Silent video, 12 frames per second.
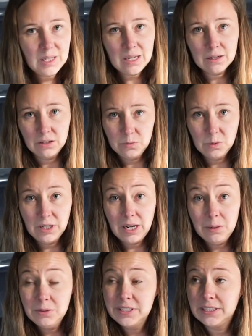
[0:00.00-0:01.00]
Because what
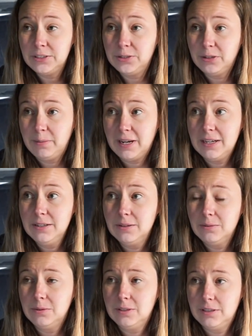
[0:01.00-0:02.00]
I was unsure about
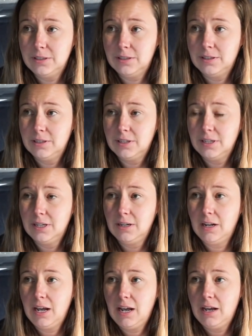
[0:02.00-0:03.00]
were
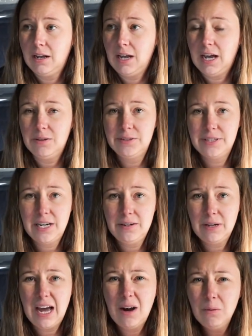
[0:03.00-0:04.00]

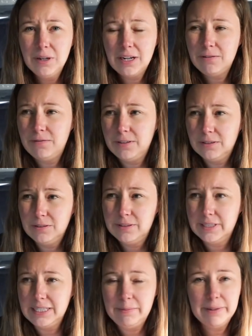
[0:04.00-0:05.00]
how would I feel
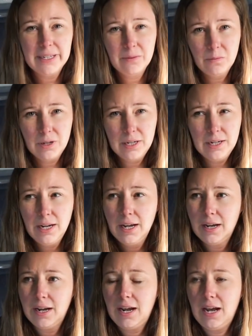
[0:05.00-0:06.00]
sleeping in one?
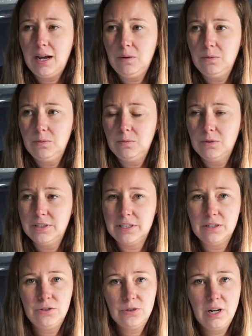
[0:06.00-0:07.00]
How was it
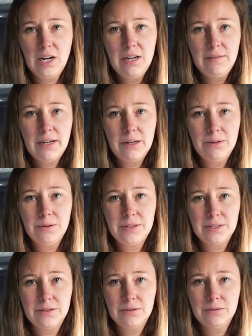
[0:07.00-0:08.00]
to drive? How was
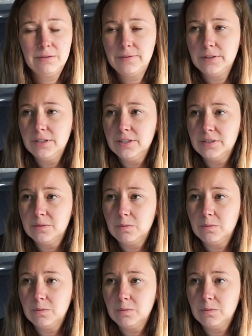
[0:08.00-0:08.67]
it to reverse?